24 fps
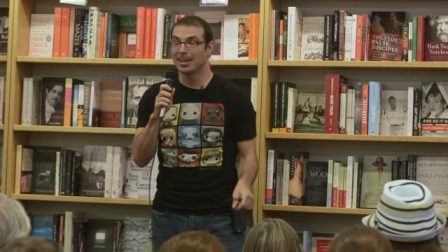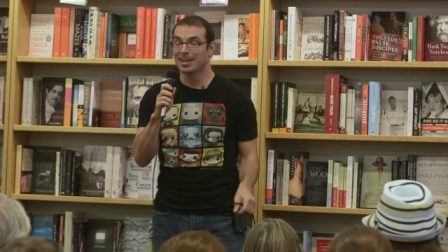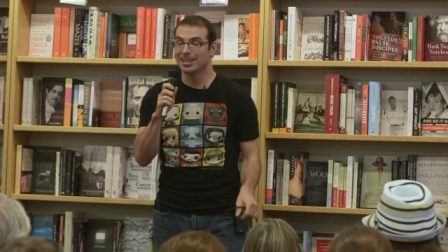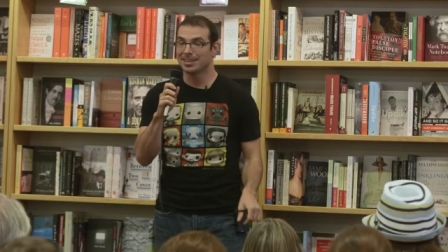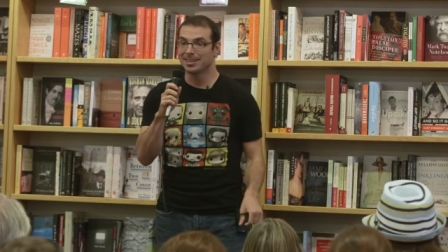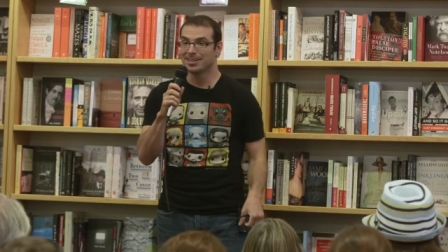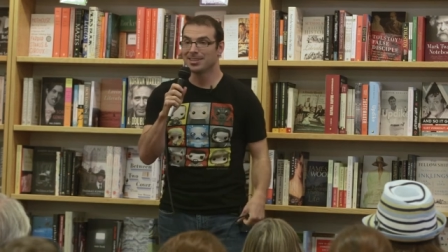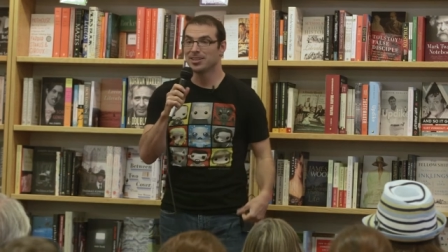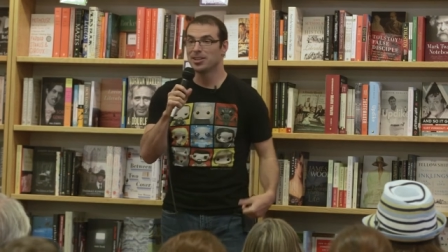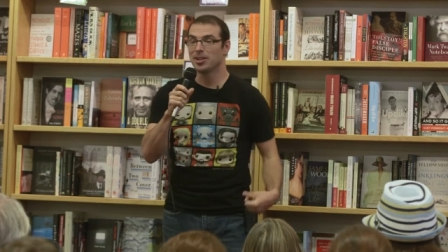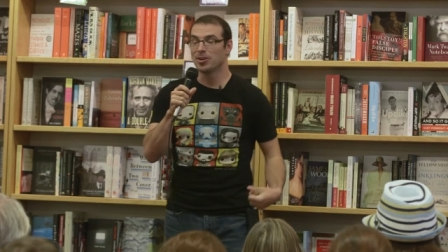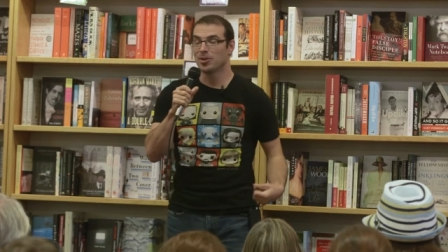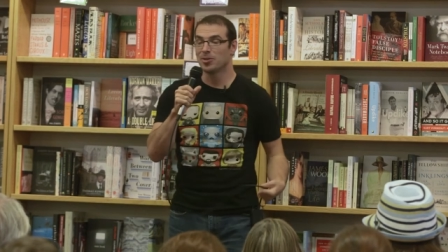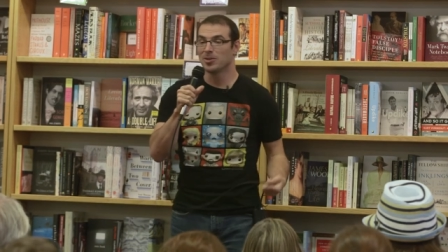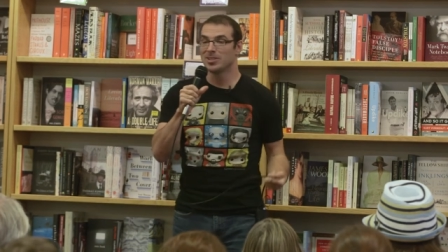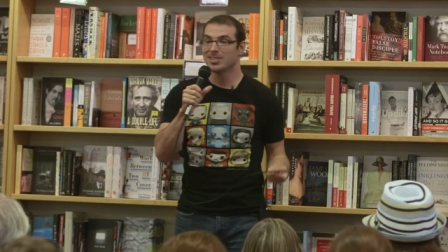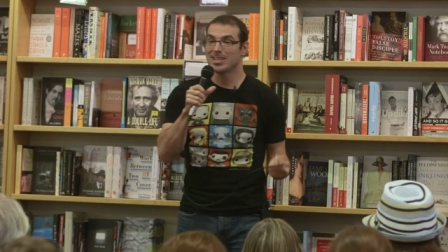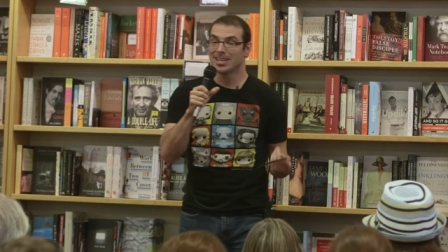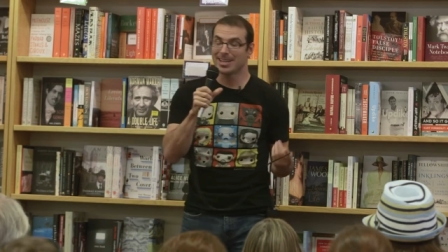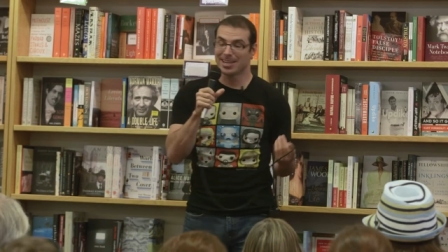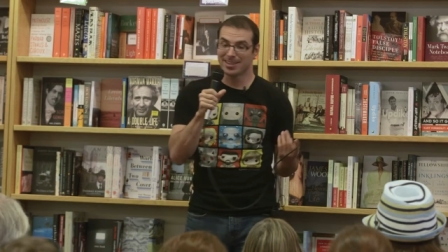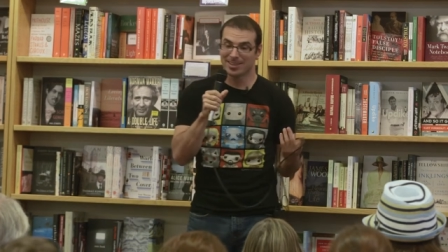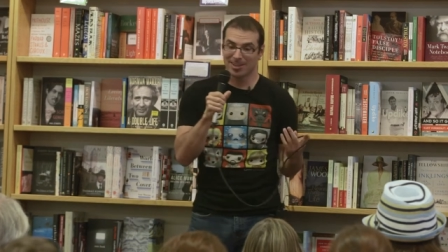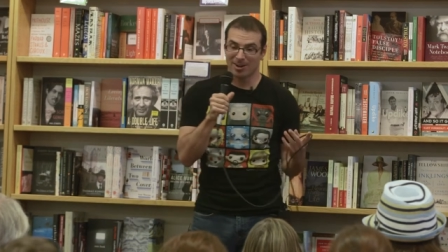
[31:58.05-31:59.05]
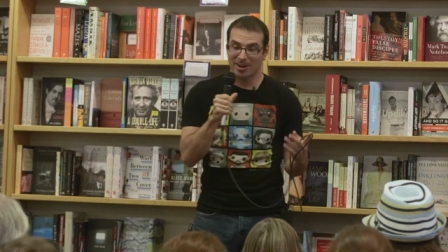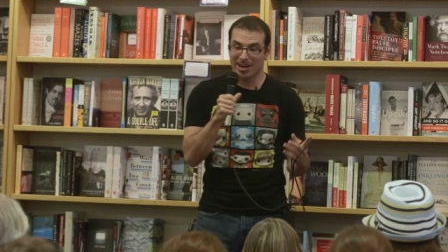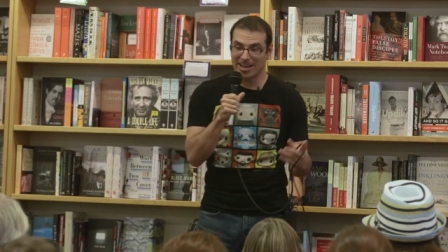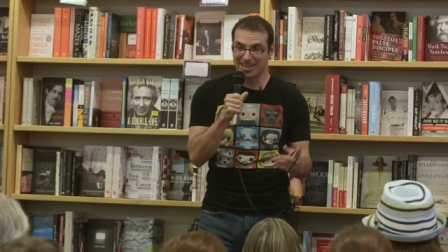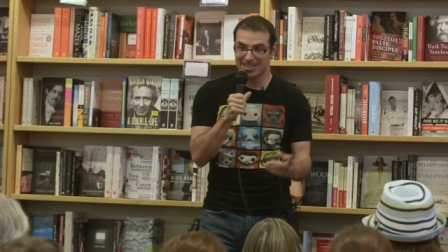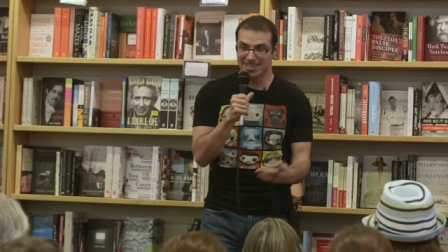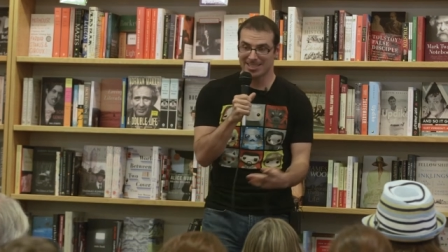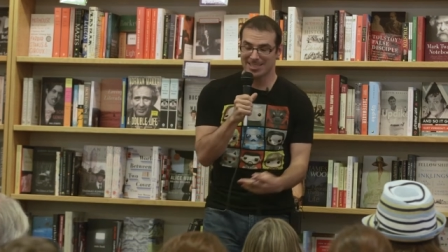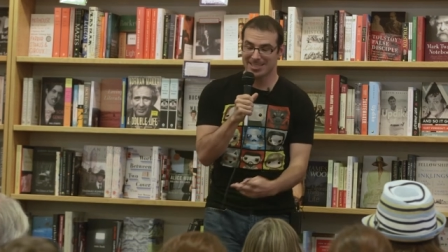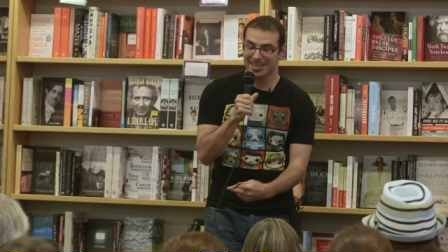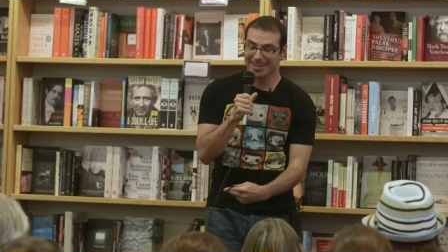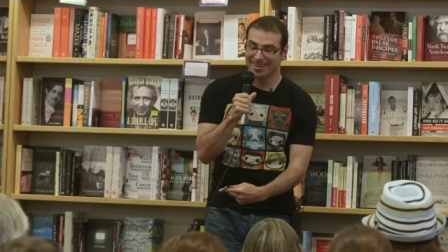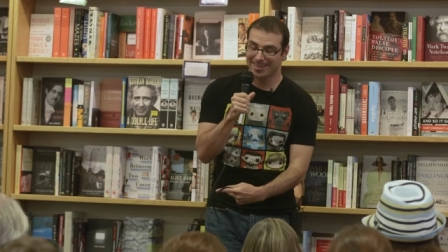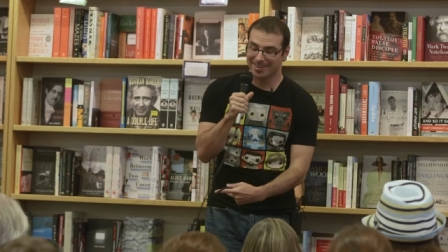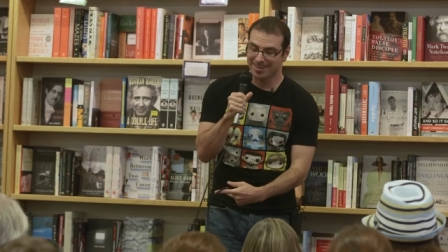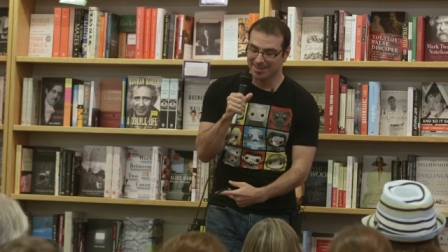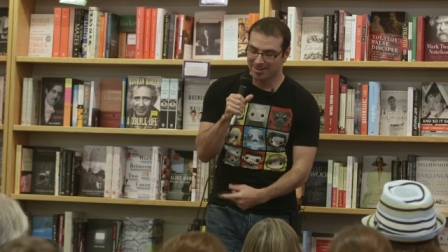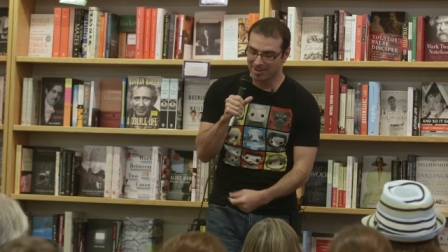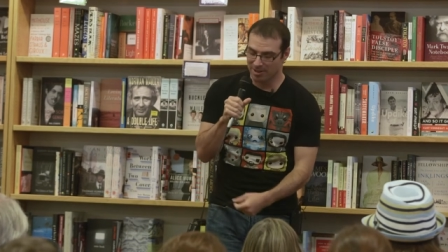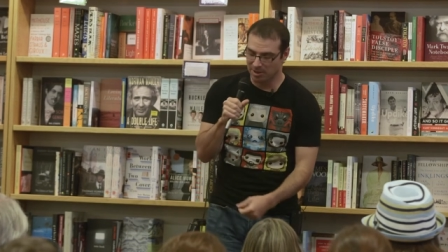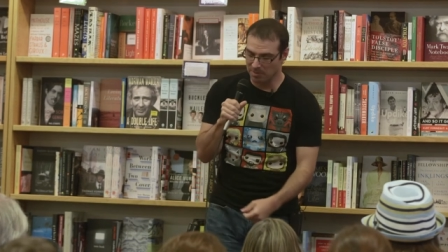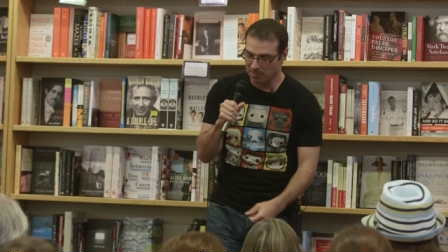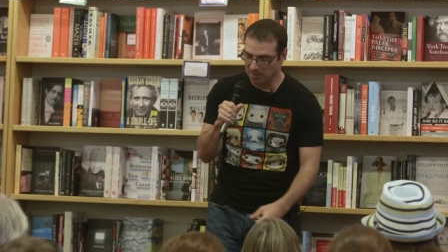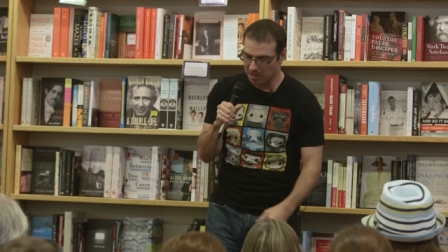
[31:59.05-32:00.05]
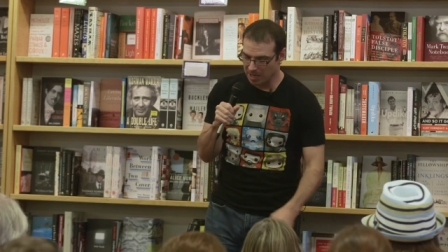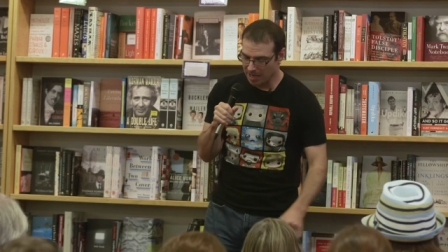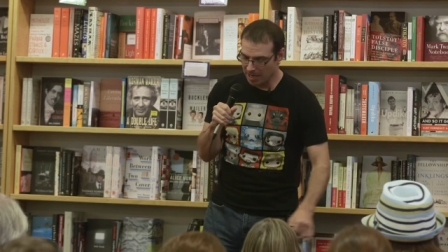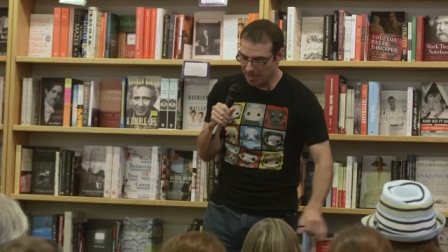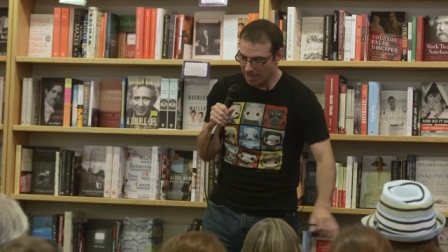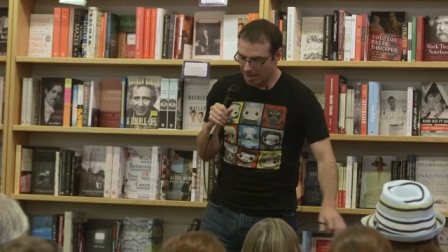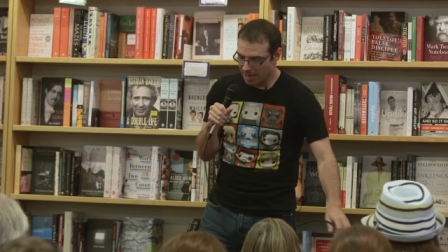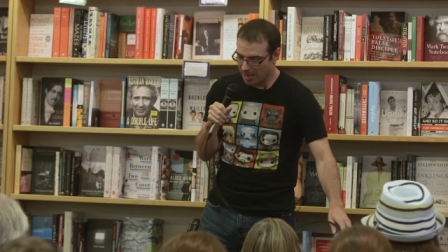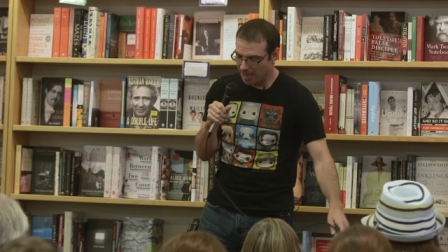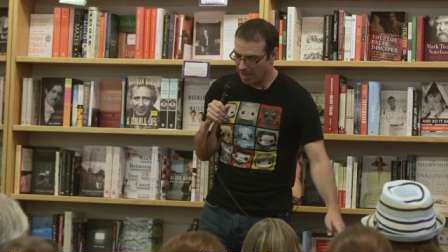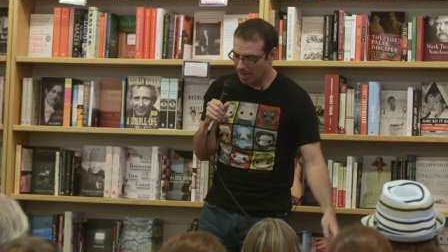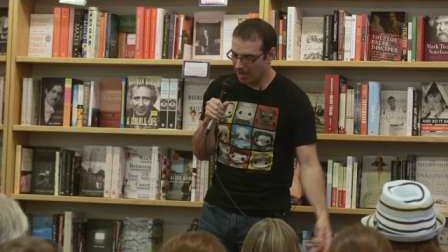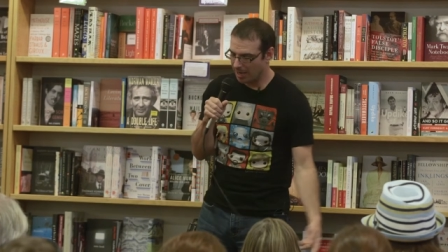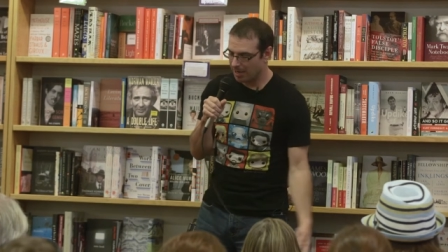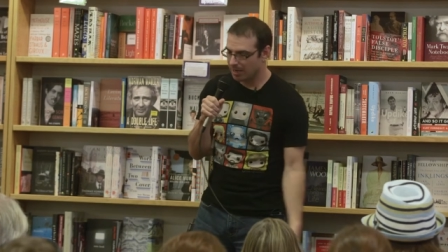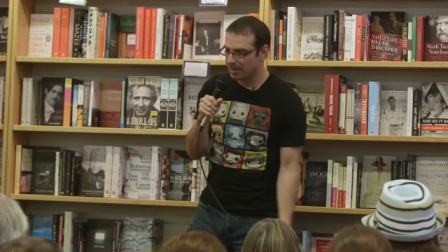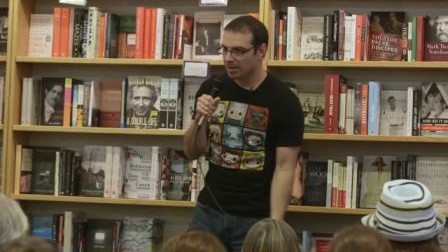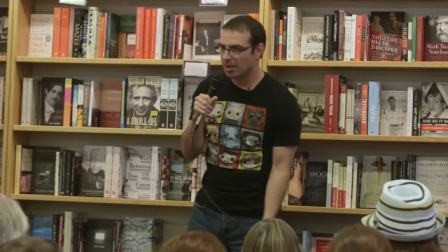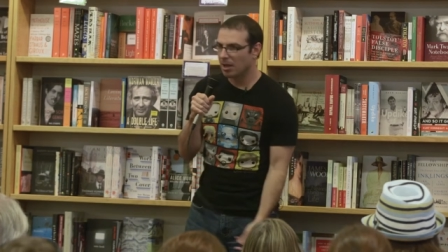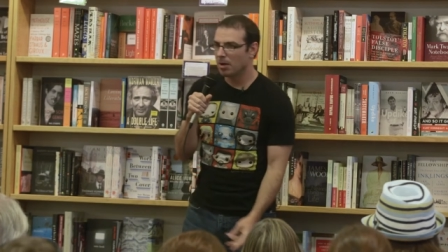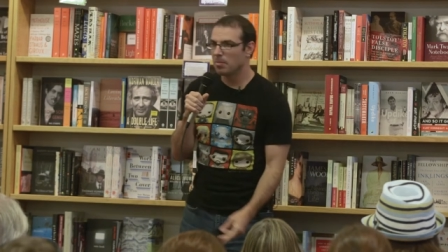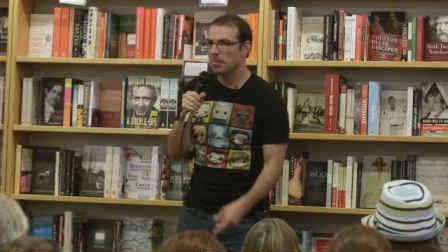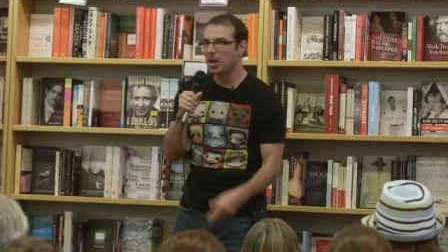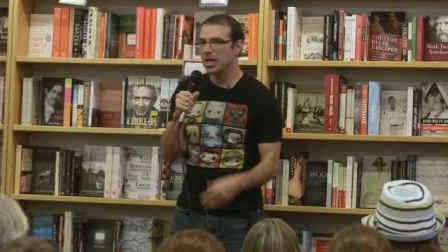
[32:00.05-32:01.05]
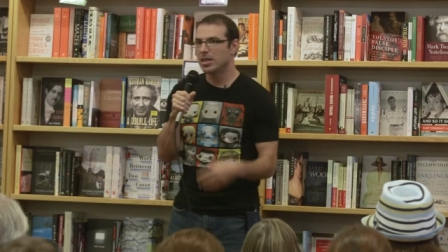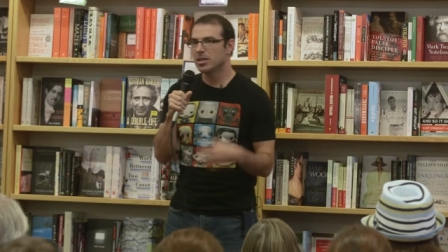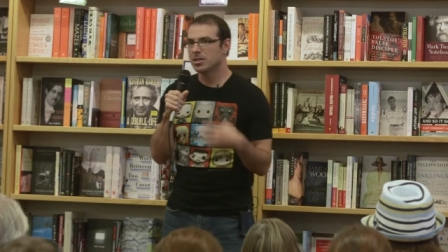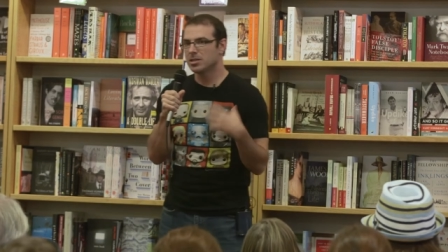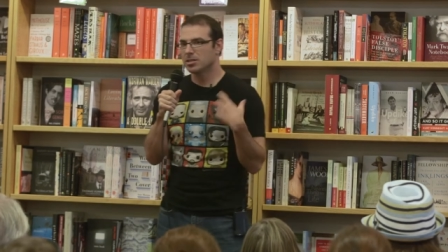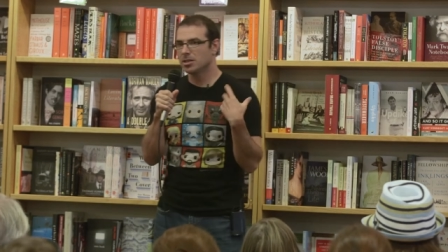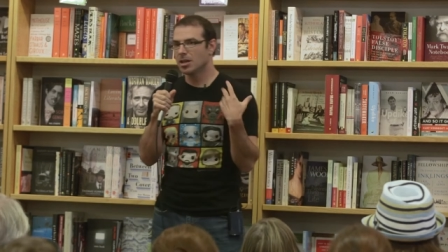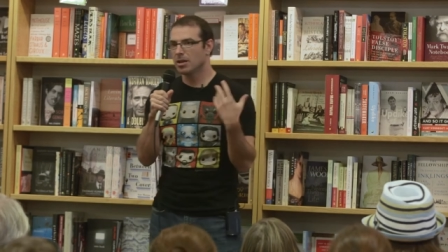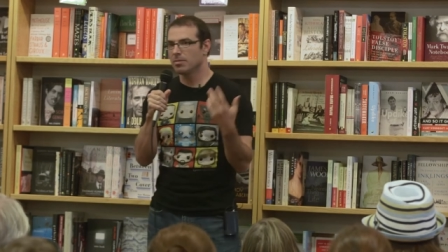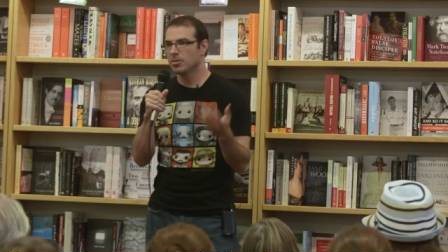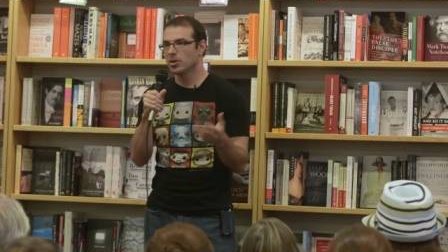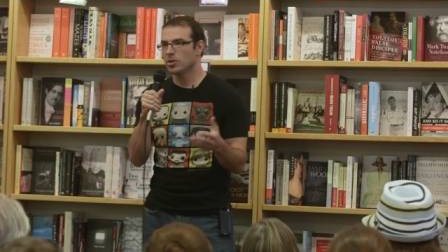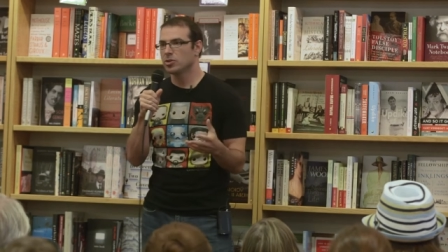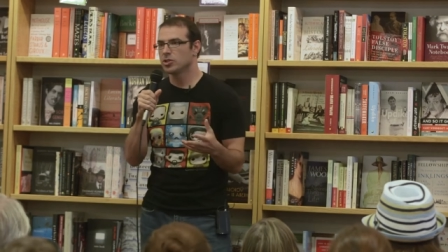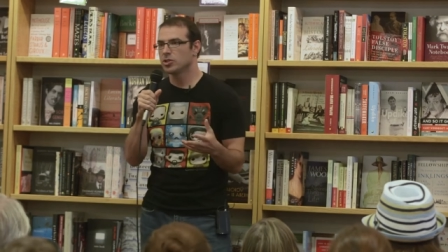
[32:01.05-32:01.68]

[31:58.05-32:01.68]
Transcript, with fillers: and you know, as they get their asses handed to them. And uh, by this time, though,